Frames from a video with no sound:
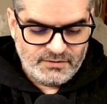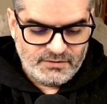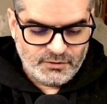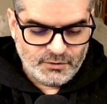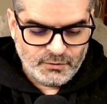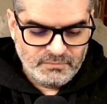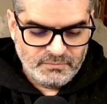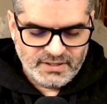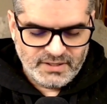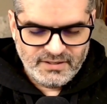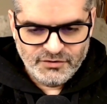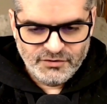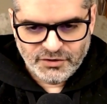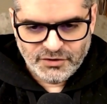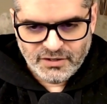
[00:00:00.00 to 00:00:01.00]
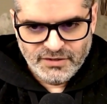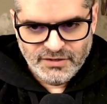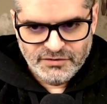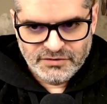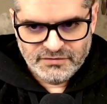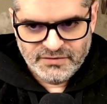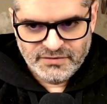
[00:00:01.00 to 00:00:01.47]
to be in
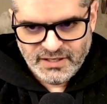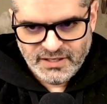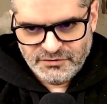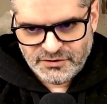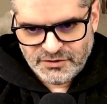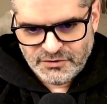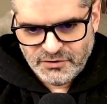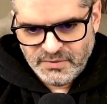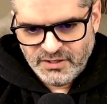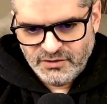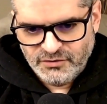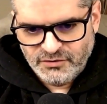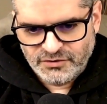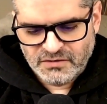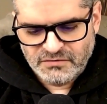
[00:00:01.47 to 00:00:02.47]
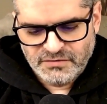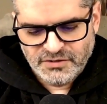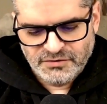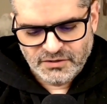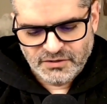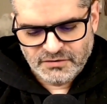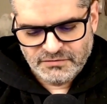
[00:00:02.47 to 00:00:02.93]
service of nature, to be in
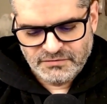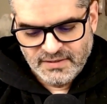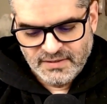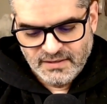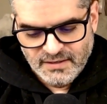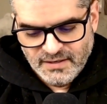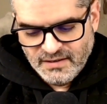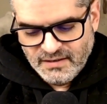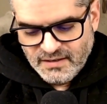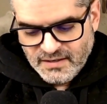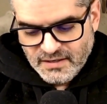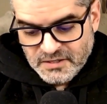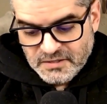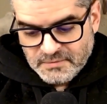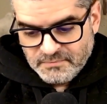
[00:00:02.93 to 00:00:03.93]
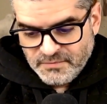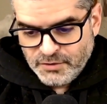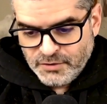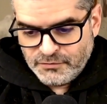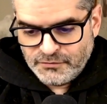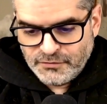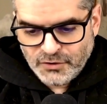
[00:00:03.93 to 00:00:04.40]
service of
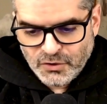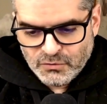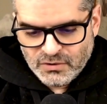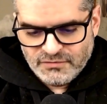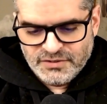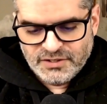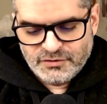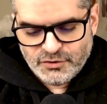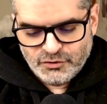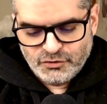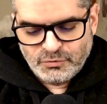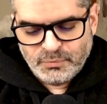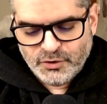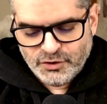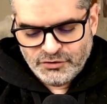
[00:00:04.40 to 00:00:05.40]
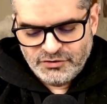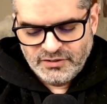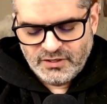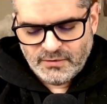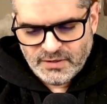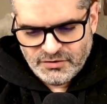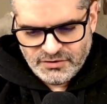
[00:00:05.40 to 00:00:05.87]
the flow of the
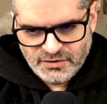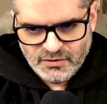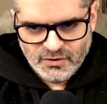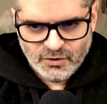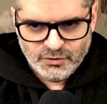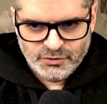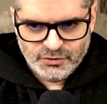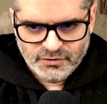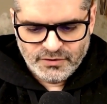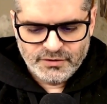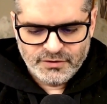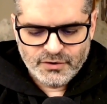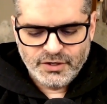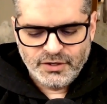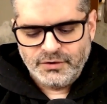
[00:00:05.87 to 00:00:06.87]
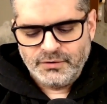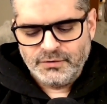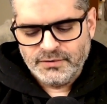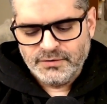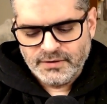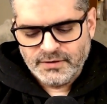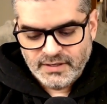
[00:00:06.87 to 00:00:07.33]
transpersonal as it goes through
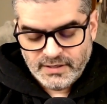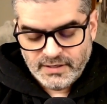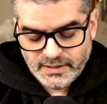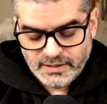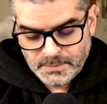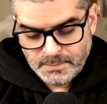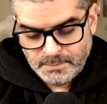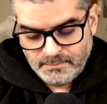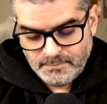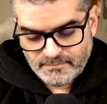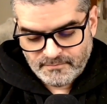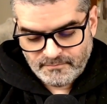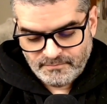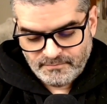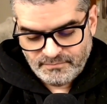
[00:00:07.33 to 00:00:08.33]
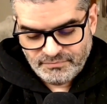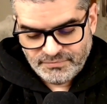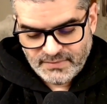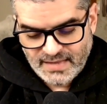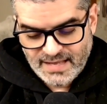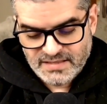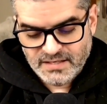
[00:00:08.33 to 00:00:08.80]
you um,
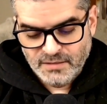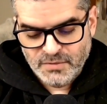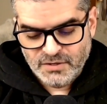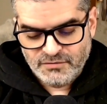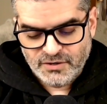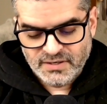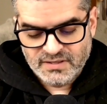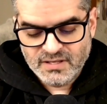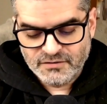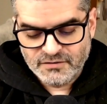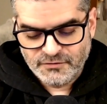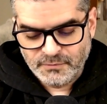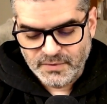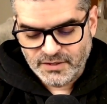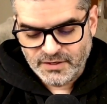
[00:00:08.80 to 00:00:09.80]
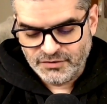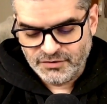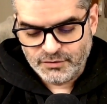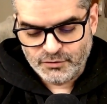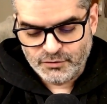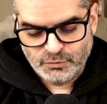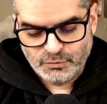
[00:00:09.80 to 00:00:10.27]
that can be very tough because
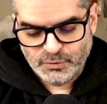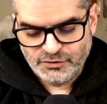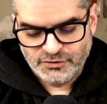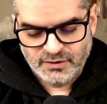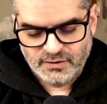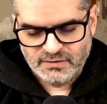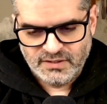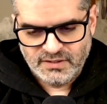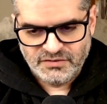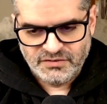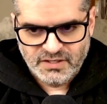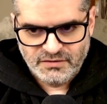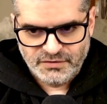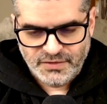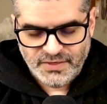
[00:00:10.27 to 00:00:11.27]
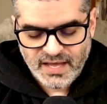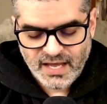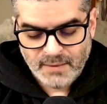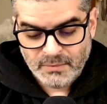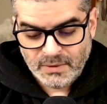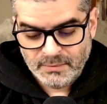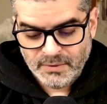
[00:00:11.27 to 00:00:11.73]
it's transpersonal doesn't give a
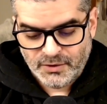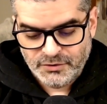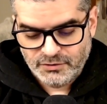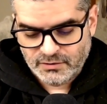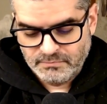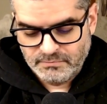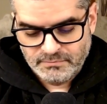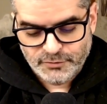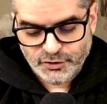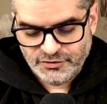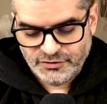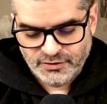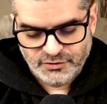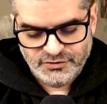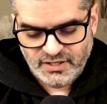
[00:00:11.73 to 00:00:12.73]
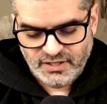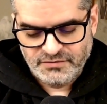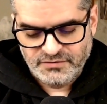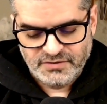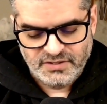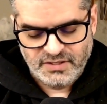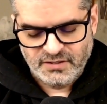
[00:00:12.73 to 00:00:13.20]
damn about your personal
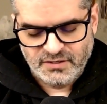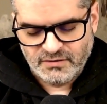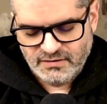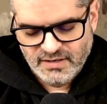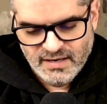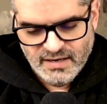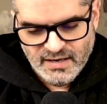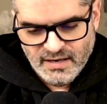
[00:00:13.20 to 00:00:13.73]
safety or